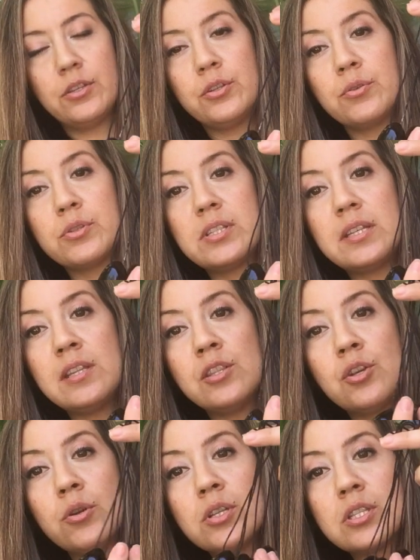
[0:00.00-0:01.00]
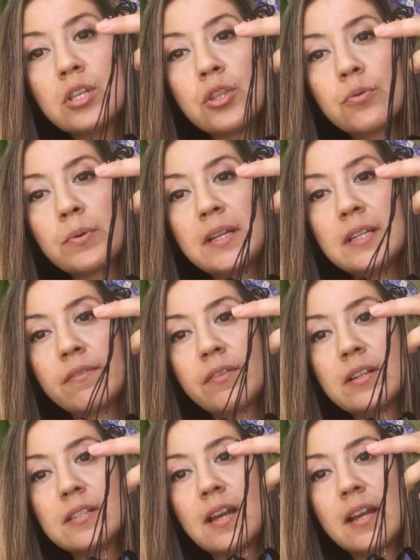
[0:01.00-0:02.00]
you'll notice the 3
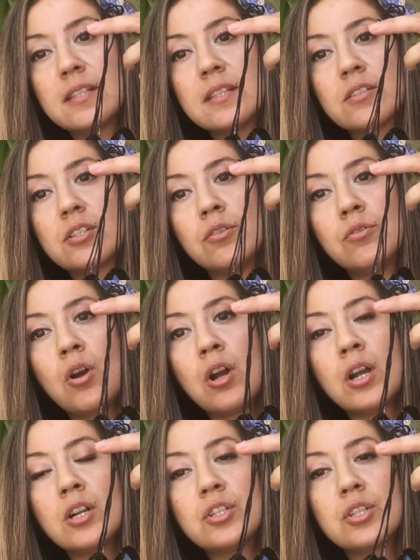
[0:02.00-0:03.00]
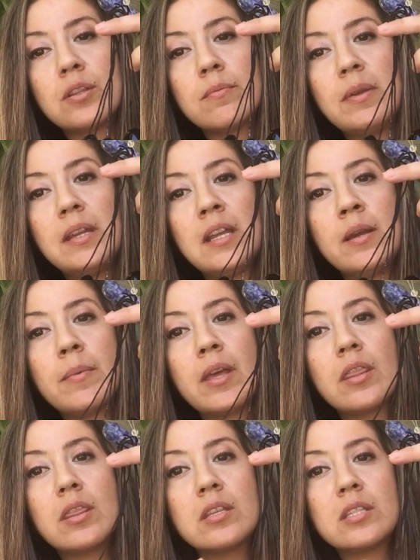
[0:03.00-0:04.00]
different sizes. There's a large, the medium,
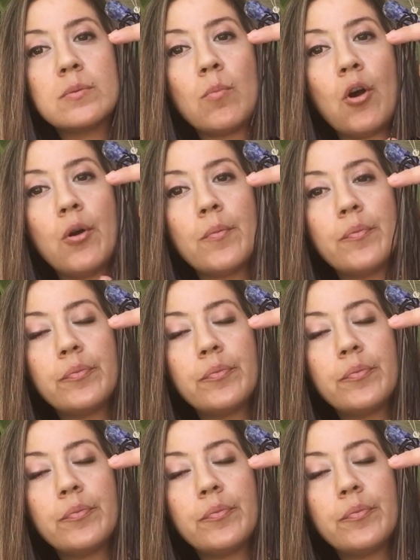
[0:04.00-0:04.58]
and the small.